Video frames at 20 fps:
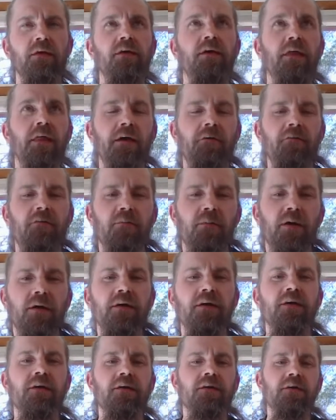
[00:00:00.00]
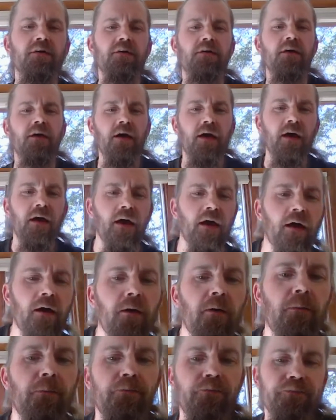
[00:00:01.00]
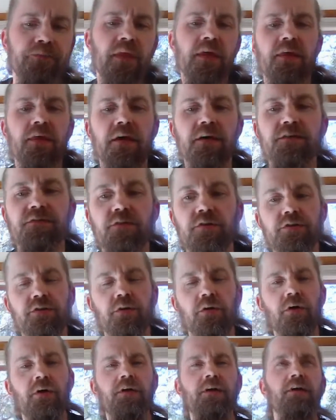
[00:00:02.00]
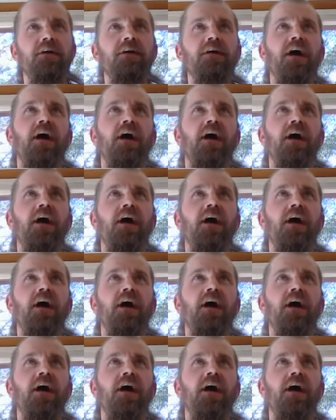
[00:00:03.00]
Hello, everybody. Thanks for joining.